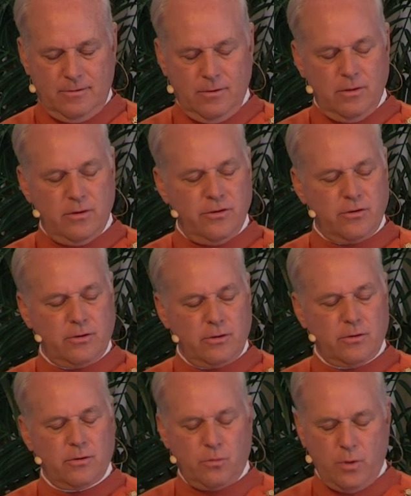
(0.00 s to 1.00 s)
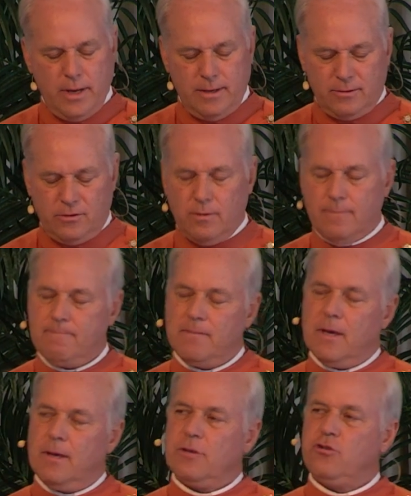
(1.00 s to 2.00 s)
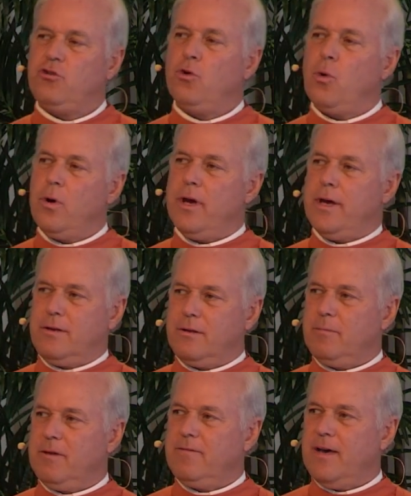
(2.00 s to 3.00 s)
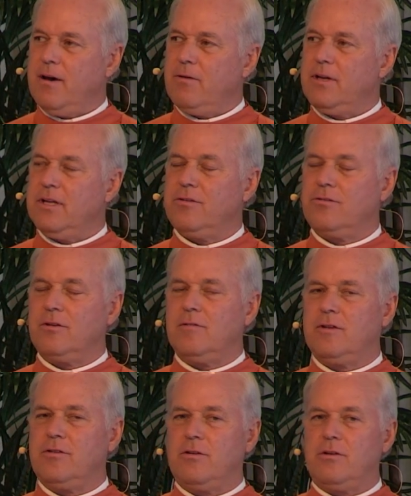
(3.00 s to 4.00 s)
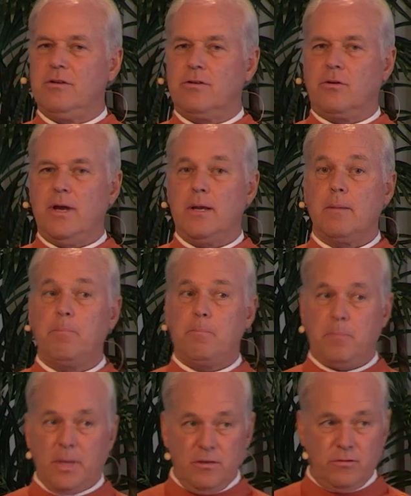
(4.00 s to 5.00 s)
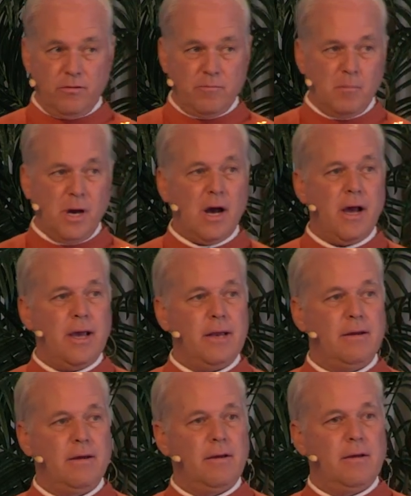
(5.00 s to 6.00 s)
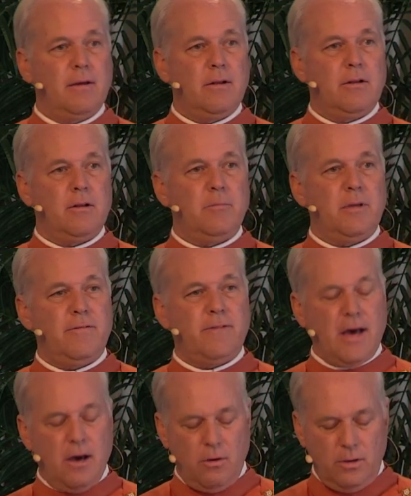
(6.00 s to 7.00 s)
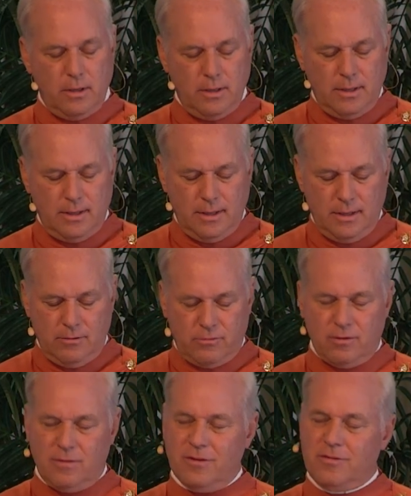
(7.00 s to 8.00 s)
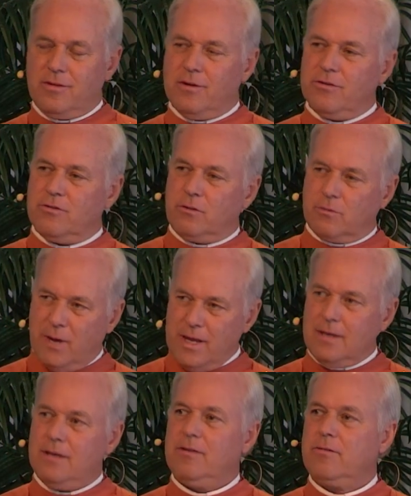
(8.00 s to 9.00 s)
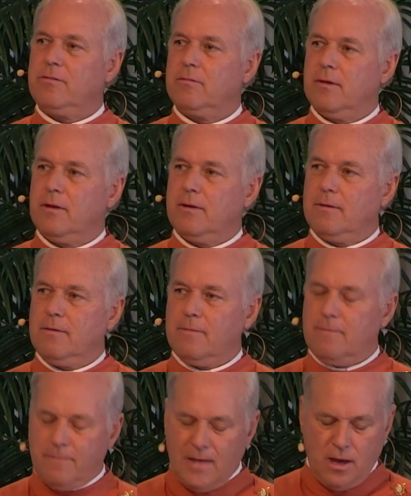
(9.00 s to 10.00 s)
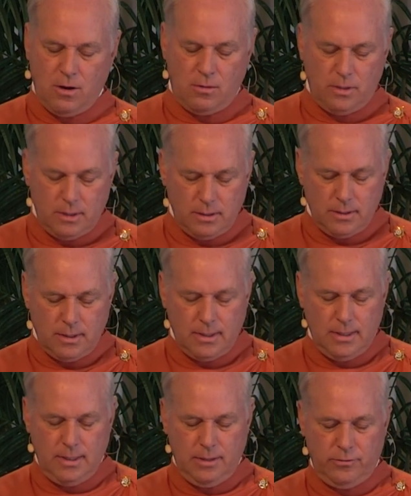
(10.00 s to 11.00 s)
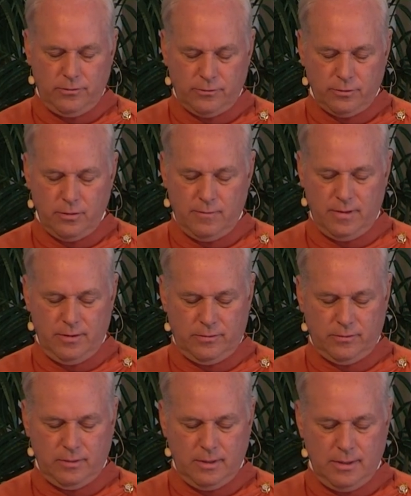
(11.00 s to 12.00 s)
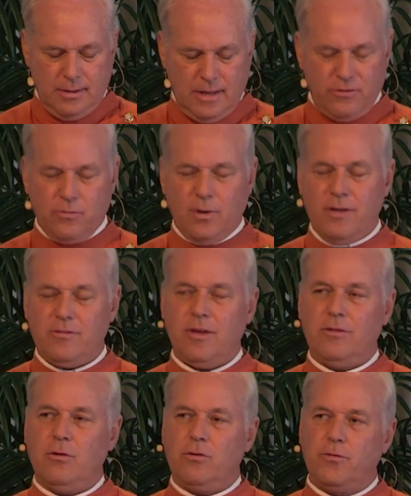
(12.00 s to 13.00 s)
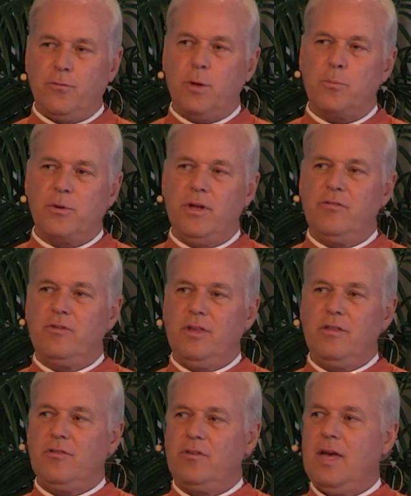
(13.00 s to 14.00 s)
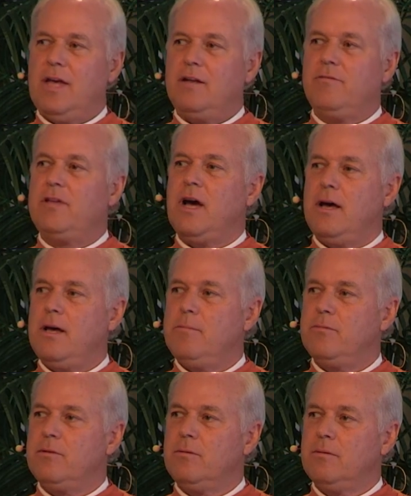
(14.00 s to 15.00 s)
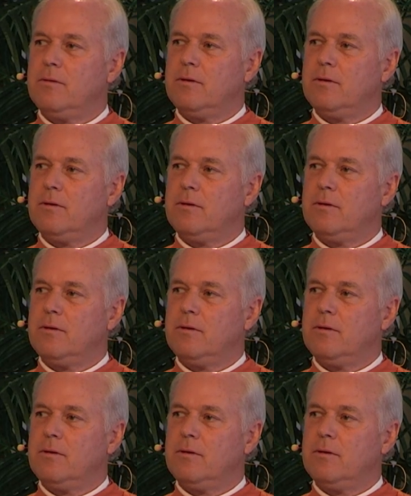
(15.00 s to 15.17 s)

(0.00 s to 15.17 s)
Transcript: So there is great joy to be found in service. There is great peace of mind to be found in service. There is greatness found in service. And that's why it said those footprints in the sand of times